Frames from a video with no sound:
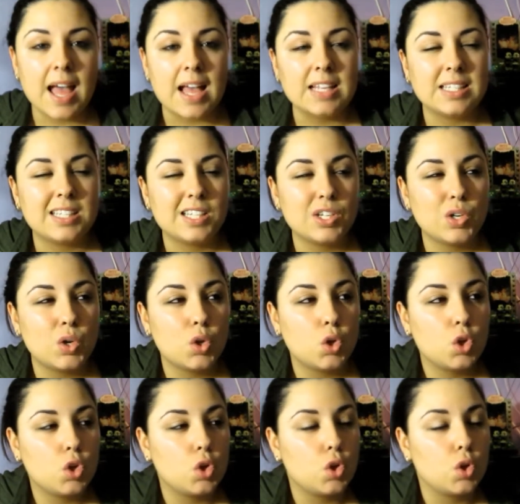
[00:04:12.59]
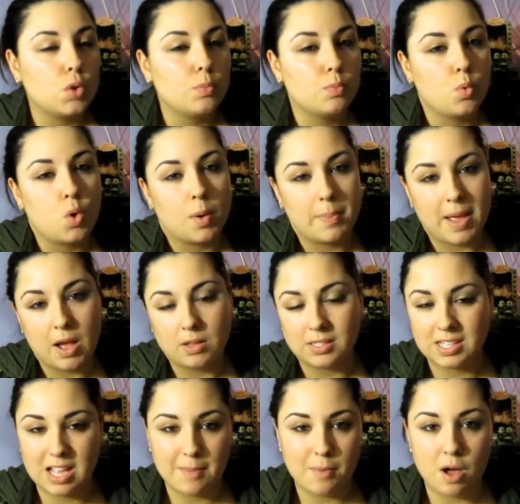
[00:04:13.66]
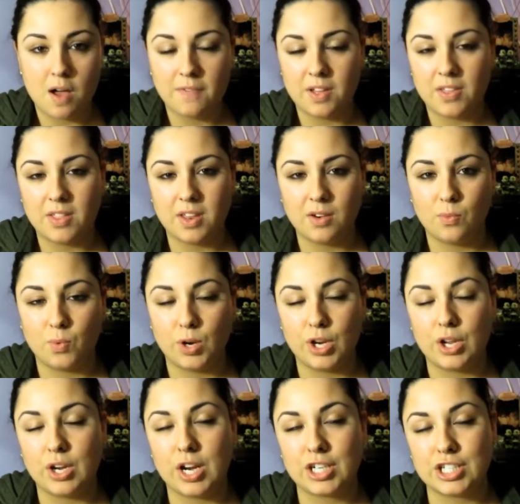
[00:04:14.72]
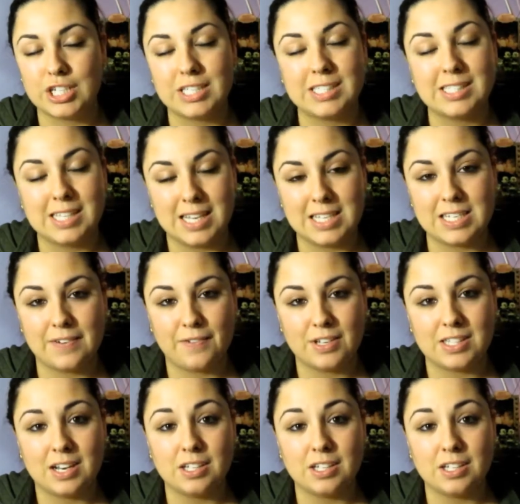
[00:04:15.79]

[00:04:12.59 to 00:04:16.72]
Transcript: until more pounds come off and then where you can actually see a difference.